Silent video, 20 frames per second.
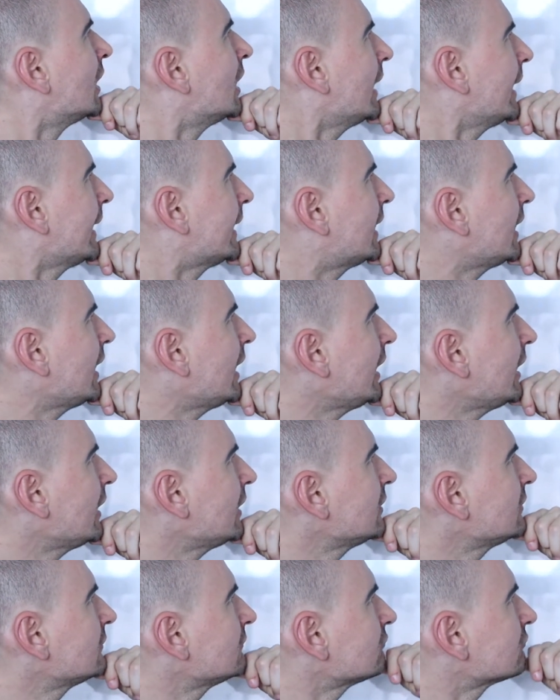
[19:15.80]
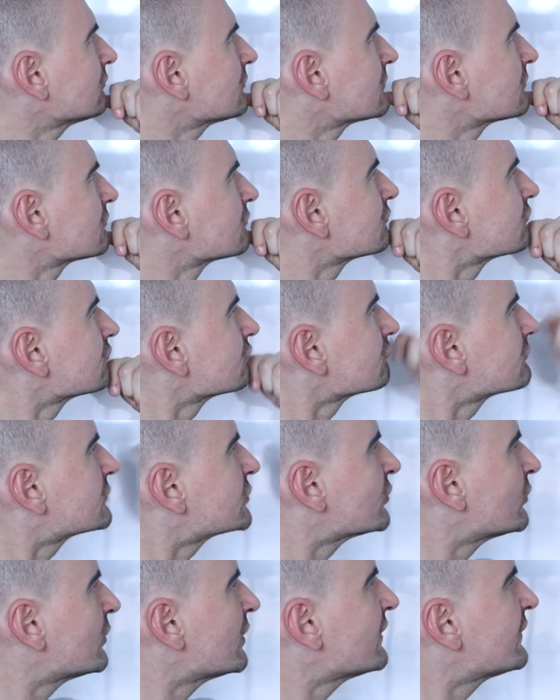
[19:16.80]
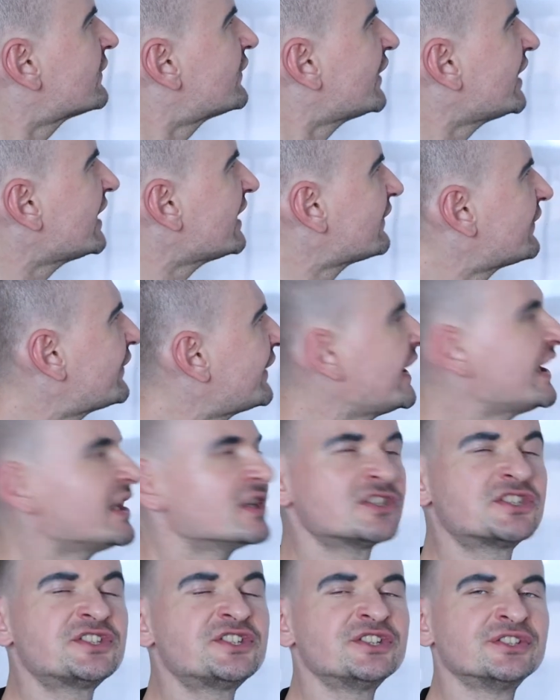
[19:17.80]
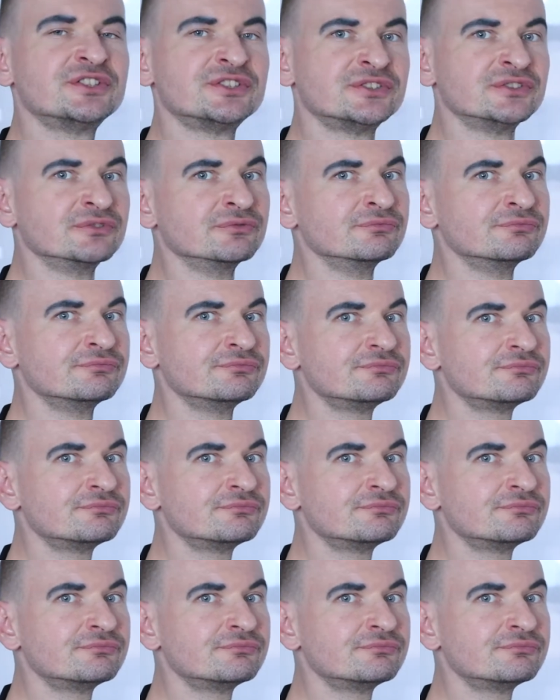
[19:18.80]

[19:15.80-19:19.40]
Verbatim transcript: again, two and three, three and two.